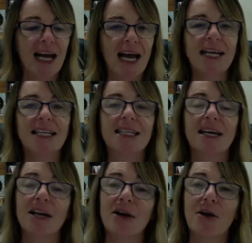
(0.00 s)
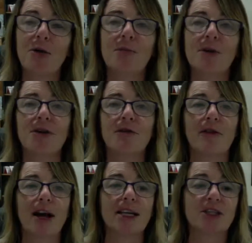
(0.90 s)
And I hope you've
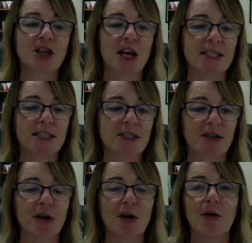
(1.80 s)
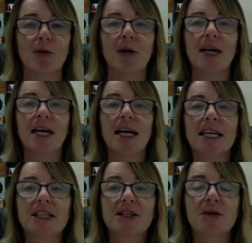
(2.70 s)
had a chance to go
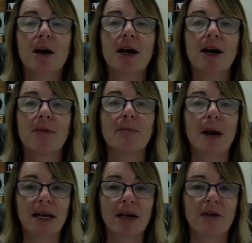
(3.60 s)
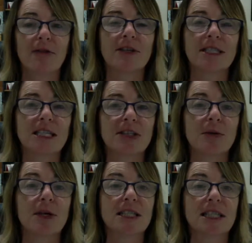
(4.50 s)
into our back office, into
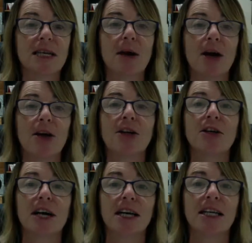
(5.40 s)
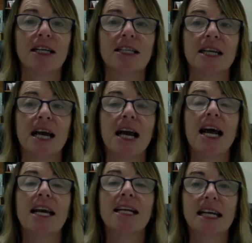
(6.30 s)
our Team Heart United,
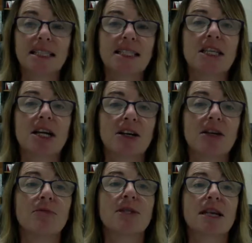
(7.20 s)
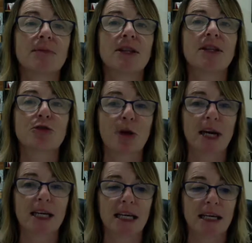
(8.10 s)
and get started with some of the
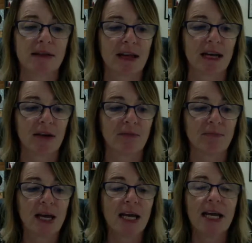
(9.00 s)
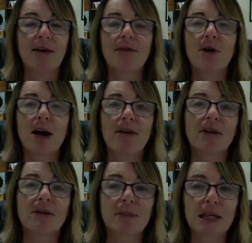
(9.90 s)
training in there. If you
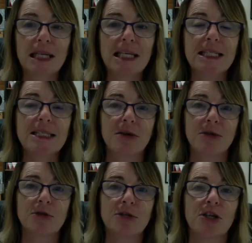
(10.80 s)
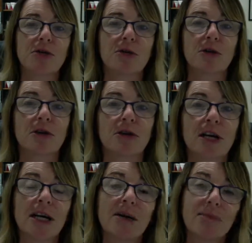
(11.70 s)
haven't, please go to your
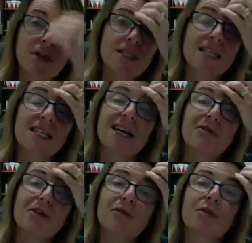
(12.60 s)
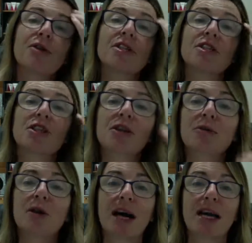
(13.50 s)
person that recruited
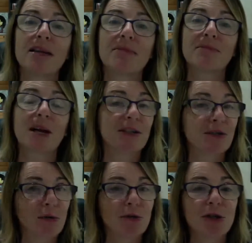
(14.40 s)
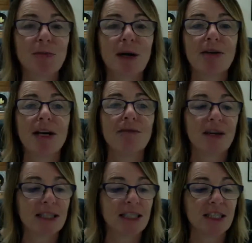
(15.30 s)
you and told you about
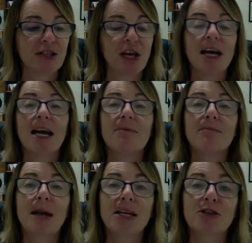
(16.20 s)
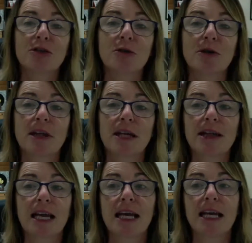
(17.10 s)
LifeVantage, and make sure that
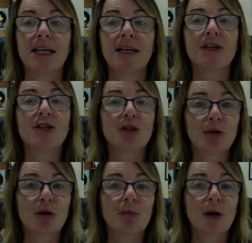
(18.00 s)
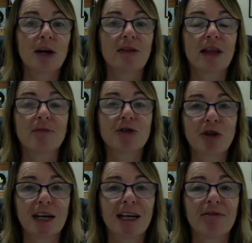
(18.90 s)
they show you where them
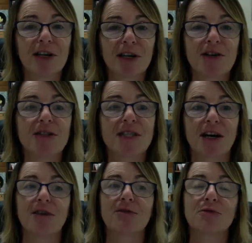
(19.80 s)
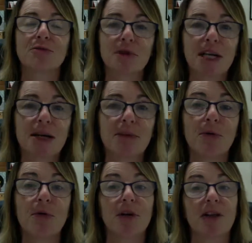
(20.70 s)
training videos are. It's really
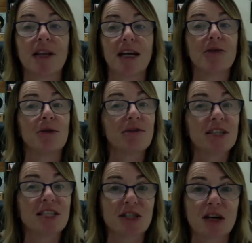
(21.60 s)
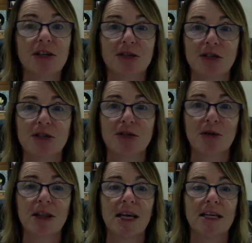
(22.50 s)
important that you even start just
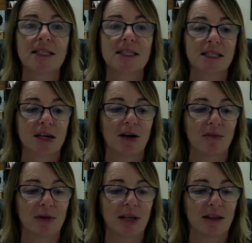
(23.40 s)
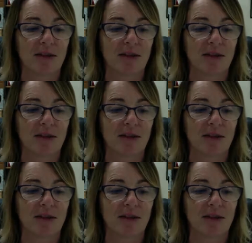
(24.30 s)
doing that to start with.